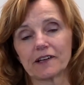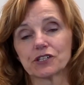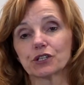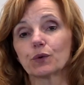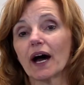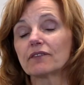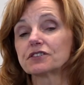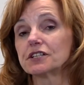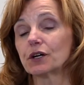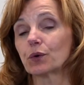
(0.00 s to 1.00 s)
So you have
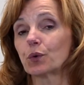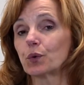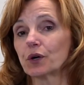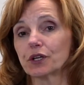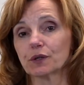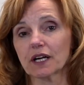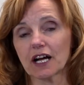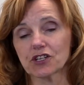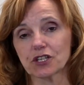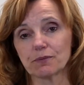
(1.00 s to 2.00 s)
to know who are your
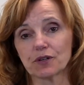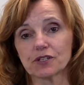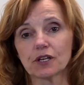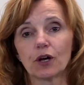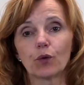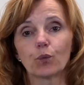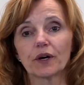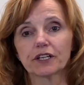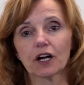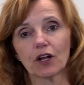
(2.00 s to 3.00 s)
customers,
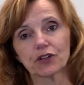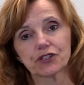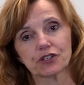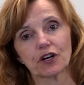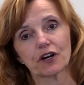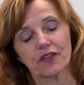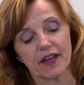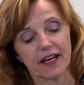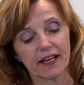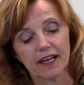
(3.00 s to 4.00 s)
what culture are
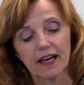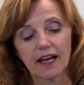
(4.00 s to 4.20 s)
they,